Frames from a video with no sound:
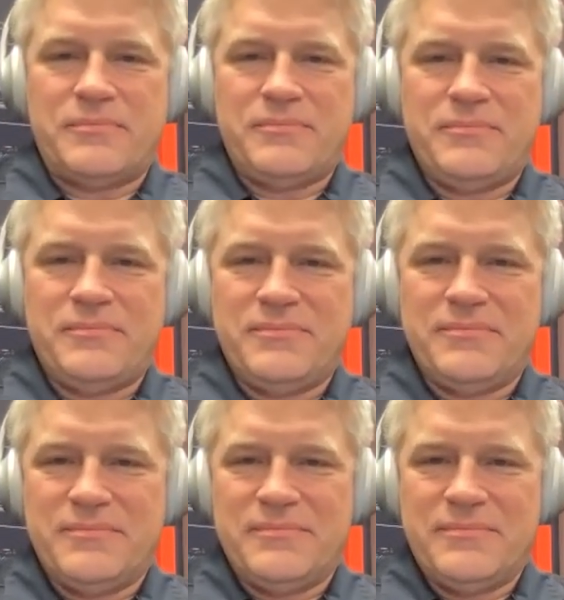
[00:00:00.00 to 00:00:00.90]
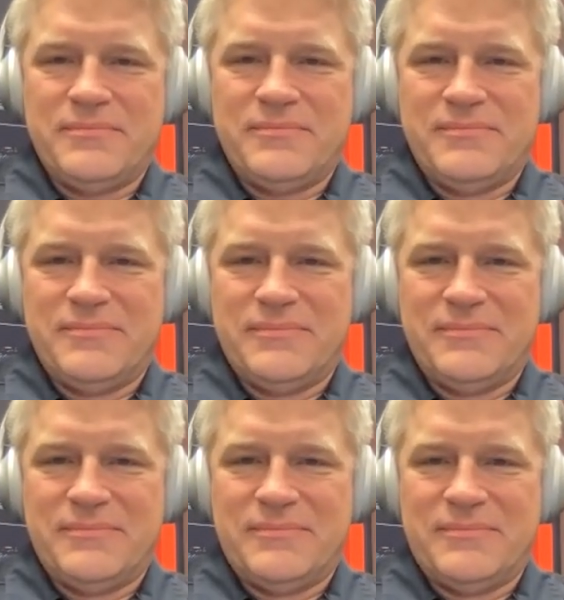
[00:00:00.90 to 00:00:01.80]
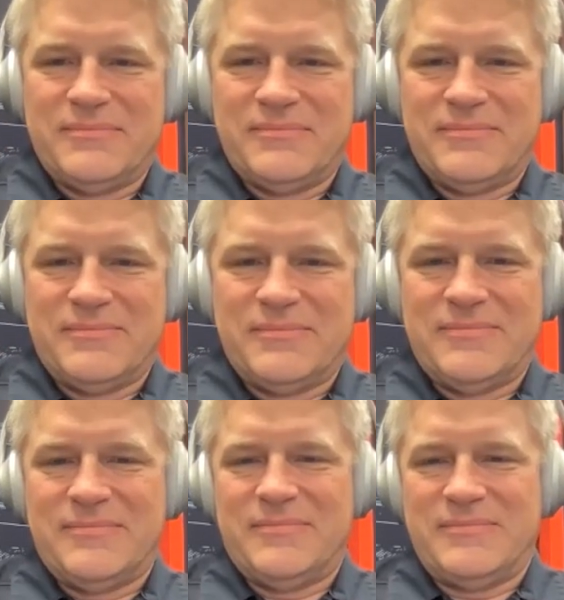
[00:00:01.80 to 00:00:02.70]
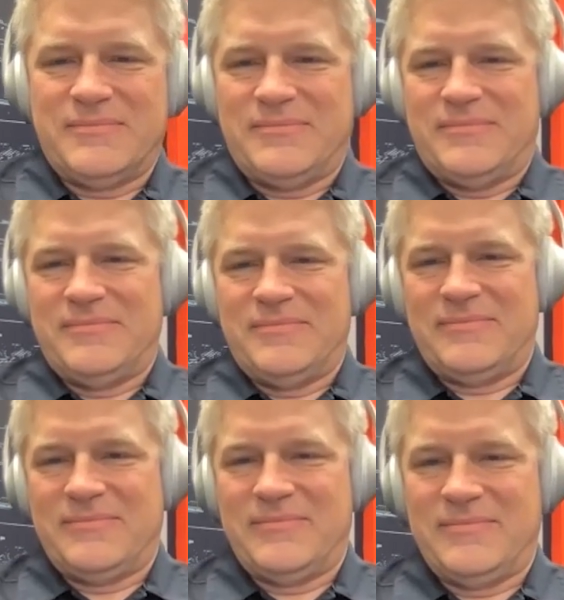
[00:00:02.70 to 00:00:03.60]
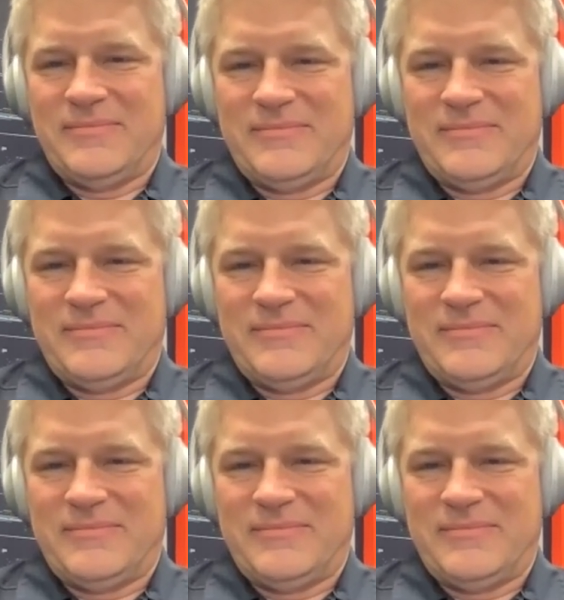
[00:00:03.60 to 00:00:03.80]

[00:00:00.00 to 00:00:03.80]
[no speech]